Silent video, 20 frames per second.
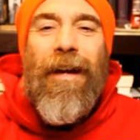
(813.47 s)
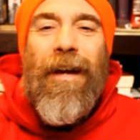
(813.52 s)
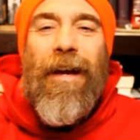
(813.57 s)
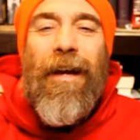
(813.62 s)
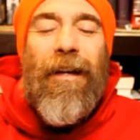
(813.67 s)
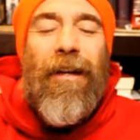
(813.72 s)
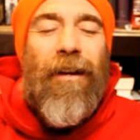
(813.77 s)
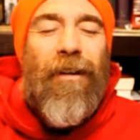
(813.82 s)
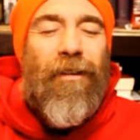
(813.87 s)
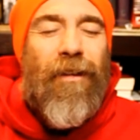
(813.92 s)

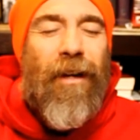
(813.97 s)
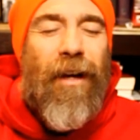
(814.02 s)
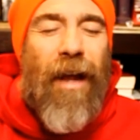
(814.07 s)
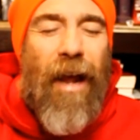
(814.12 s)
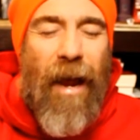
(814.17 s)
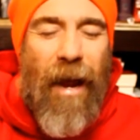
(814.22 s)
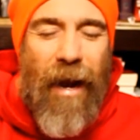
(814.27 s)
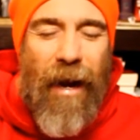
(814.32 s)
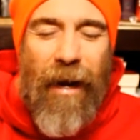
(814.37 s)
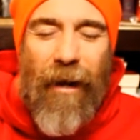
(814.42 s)
He doesn't
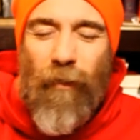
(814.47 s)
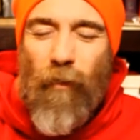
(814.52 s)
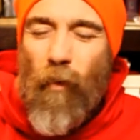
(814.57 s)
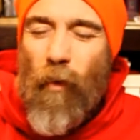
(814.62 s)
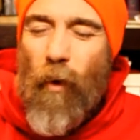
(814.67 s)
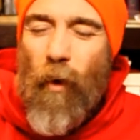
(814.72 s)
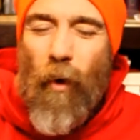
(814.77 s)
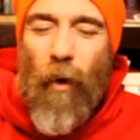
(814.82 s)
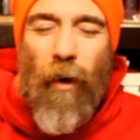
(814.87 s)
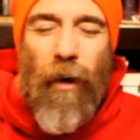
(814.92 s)
hate,
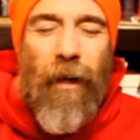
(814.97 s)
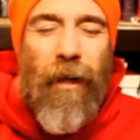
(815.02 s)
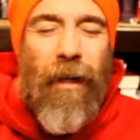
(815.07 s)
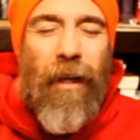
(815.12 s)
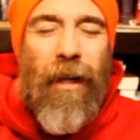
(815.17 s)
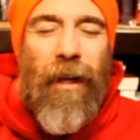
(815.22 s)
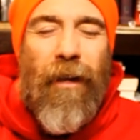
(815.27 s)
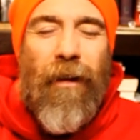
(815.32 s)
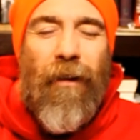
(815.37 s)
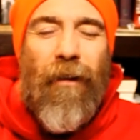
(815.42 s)
war, and
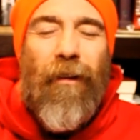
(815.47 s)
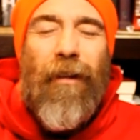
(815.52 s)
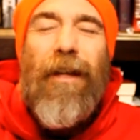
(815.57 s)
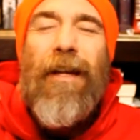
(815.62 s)
kill.